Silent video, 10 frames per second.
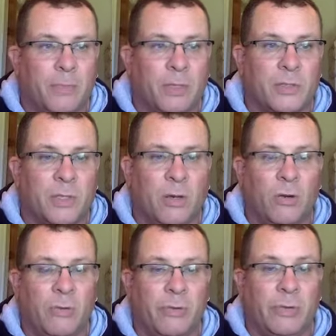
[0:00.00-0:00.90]

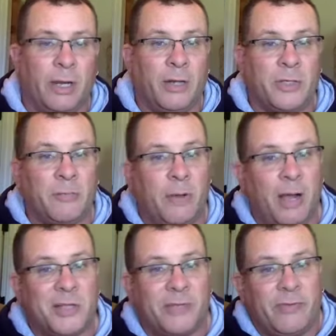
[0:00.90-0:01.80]
So there's a
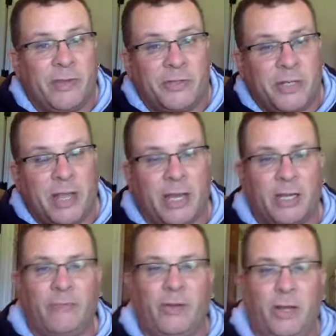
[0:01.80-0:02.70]
positive and there's a
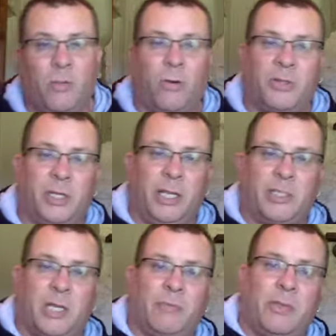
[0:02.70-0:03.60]
negative, and of course
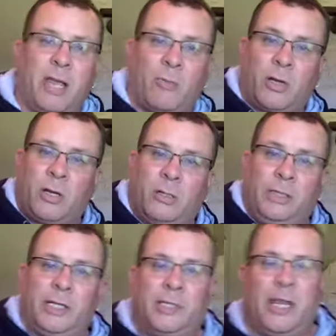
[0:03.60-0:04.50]
it's something that we're
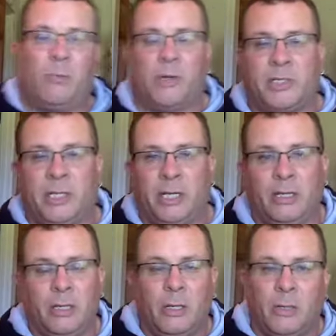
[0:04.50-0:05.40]
currently seeing. We're
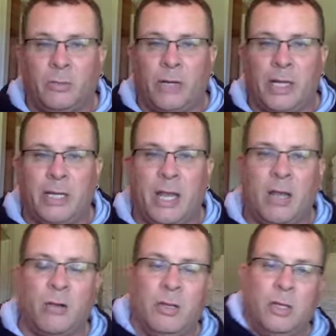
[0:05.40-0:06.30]
seeing right
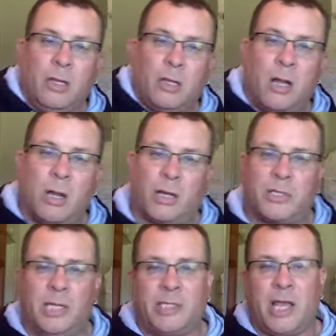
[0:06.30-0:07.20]
now
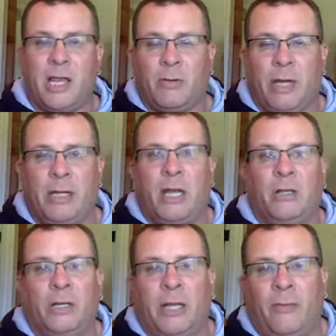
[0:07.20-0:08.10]
Congress and the Senate right now
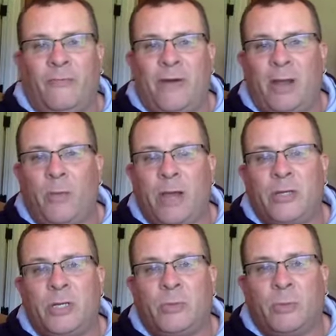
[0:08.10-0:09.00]
looking to find a way
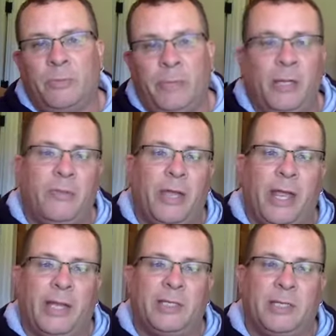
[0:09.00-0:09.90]
to repeal the
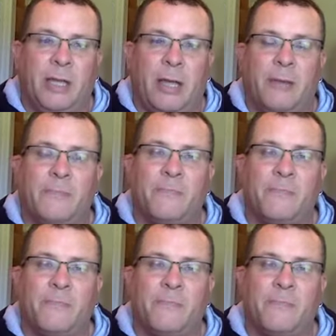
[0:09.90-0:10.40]
ACA